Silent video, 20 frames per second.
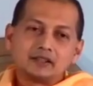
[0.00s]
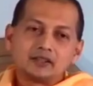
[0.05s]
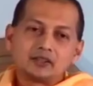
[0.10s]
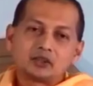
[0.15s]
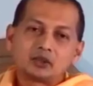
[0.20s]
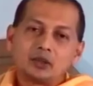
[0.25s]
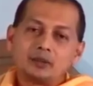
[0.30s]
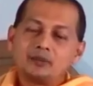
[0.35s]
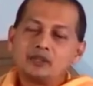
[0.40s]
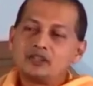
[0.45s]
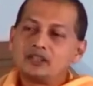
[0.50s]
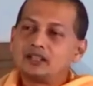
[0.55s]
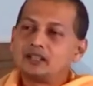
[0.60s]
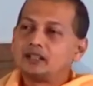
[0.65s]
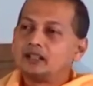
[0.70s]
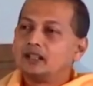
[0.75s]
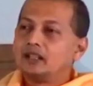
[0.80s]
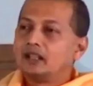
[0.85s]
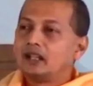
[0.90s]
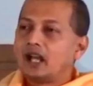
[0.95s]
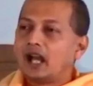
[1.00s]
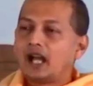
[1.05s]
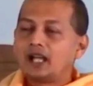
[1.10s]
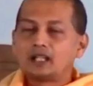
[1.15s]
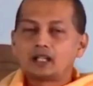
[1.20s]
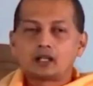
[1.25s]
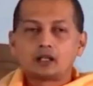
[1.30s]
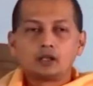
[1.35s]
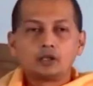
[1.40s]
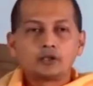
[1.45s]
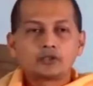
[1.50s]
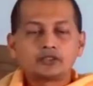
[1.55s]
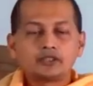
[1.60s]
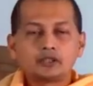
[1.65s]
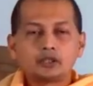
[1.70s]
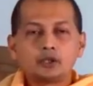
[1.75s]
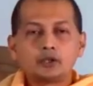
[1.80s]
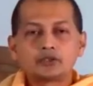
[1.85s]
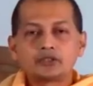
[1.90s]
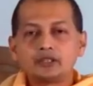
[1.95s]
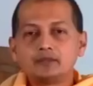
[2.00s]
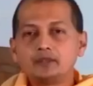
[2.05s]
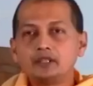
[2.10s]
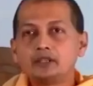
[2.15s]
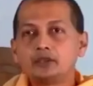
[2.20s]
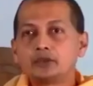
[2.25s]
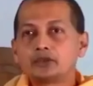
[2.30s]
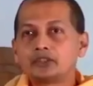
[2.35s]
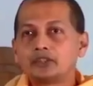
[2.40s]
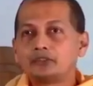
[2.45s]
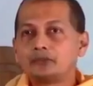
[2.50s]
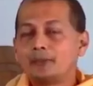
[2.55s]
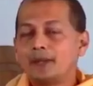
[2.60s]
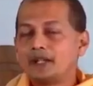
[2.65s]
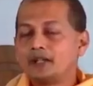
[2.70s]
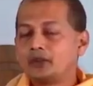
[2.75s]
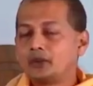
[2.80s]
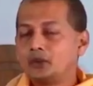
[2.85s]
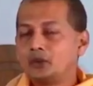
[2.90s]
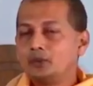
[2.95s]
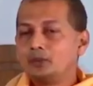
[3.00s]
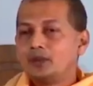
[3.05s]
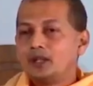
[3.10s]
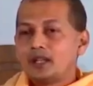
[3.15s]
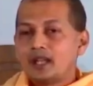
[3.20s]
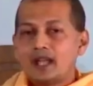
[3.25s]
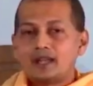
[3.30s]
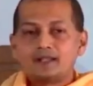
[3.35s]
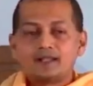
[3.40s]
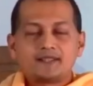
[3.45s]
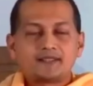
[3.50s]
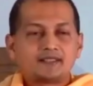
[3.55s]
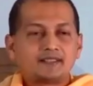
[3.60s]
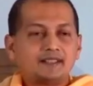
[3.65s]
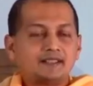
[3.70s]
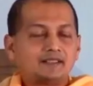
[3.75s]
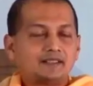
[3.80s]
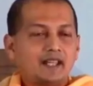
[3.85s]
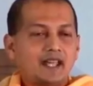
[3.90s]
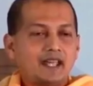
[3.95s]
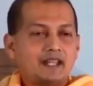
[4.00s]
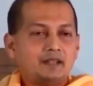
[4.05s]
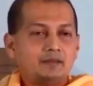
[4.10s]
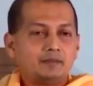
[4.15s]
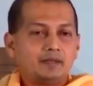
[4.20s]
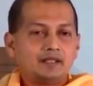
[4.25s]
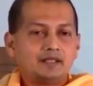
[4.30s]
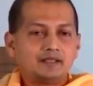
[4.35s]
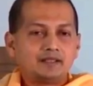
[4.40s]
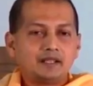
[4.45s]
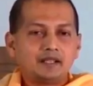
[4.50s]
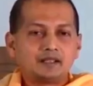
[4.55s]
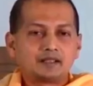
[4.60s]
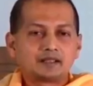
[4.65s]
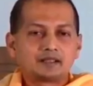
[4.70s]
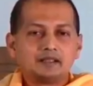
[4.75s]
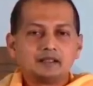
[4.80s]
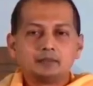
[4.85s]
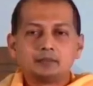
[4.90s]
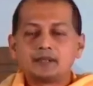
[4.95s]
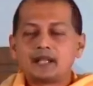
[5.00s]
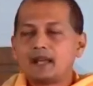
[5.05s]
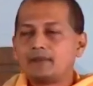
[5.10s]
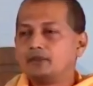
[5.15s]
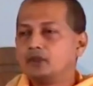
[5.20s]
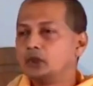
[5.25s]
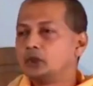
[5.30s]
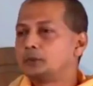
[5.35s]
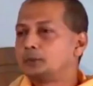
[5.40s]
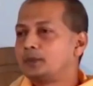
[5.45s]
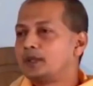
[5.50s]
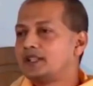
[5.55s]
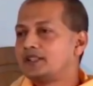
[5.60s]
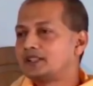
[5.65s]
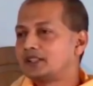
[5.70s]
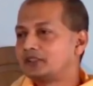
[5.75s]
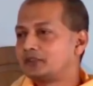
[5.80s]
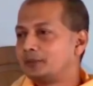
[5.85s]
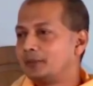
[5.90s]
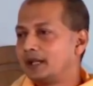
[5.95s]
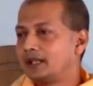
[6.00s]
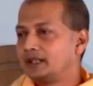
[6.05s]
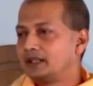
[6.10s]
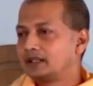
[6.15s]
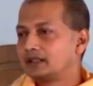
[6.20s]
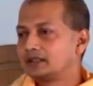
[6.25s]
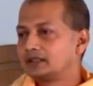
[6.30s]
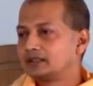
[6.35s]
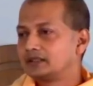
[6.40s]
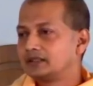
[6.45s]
Swamiji, I close the doors and windows of my room and I sit and meditate but I have no peace of mind.